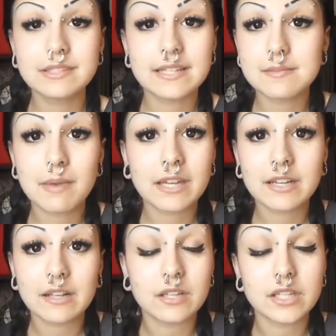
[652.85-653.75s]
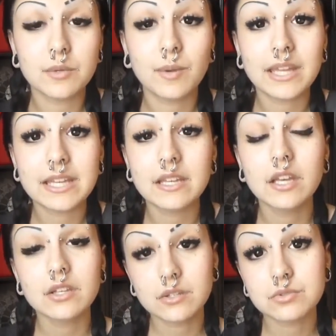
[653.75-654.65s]
Doesn't matter how long you waited,
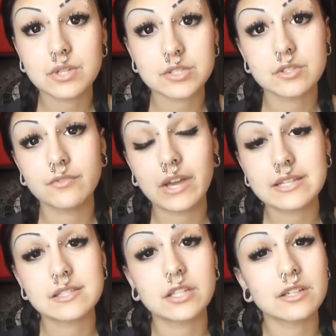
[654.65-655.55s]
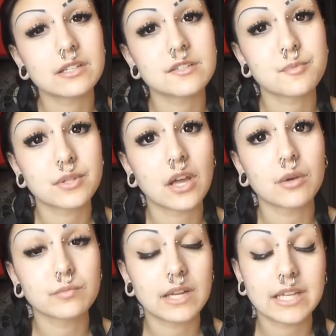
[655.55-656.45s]
you stretched too fast and your ears were
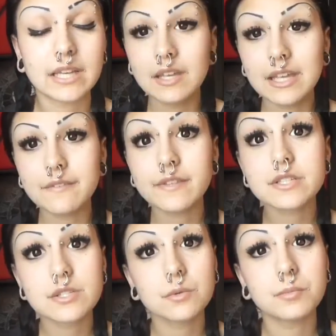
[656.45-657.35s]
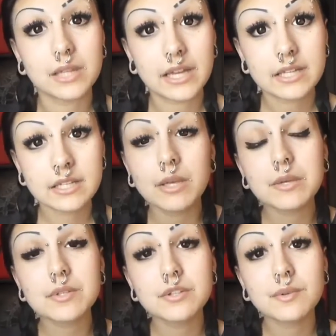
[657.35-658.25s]
not ready. If there's no blood, what
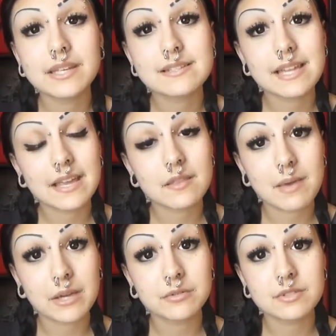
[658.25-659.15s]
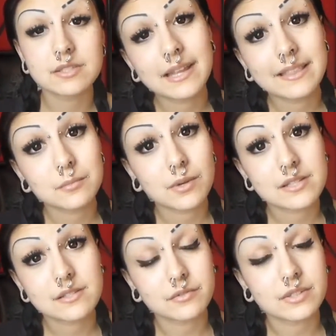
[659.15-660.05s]
you would do is take them out, let them
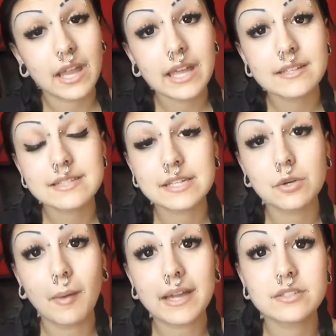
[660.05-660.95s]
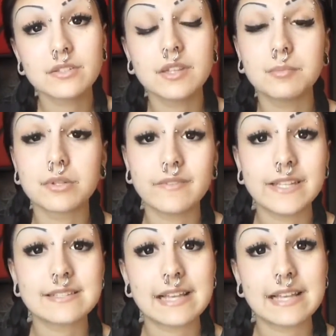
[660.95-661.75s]
rest overnight, and go back to the previous